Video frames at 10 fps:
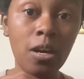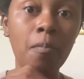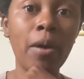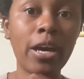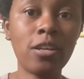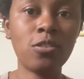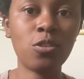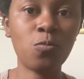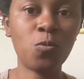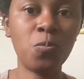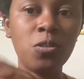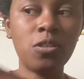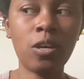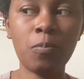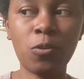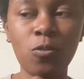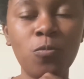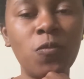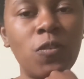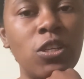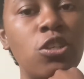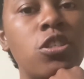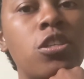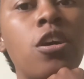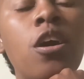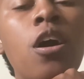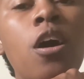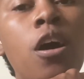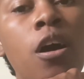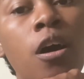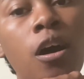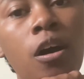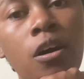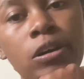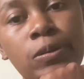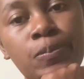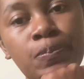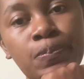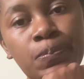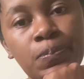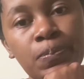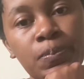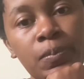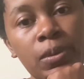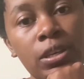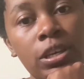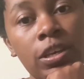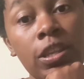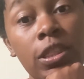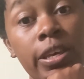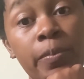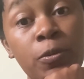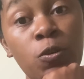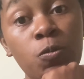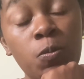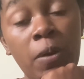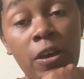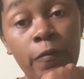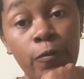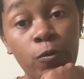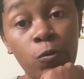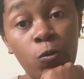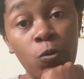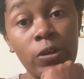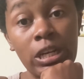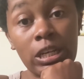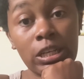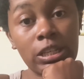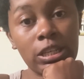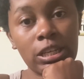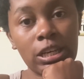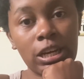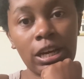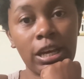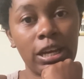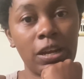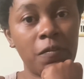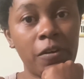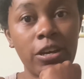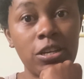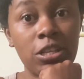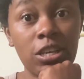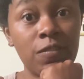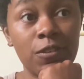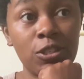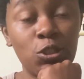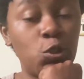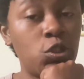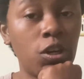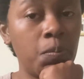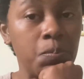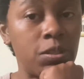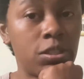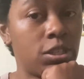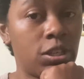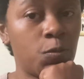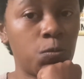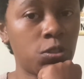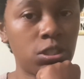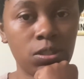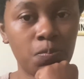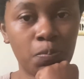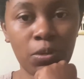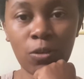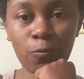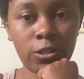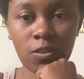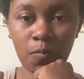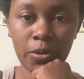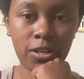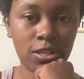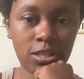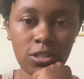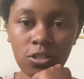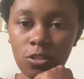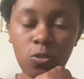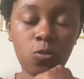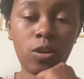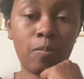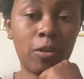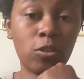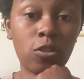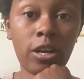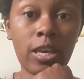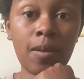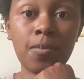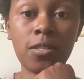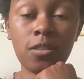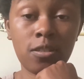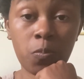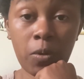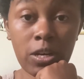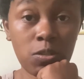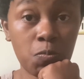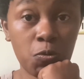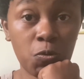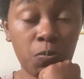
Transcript: back into the room until the epidural was finished. The epidural was painful going in, and if I even jumped, it was going to be a risk of paralyzation, so I made sure I kept still as possible.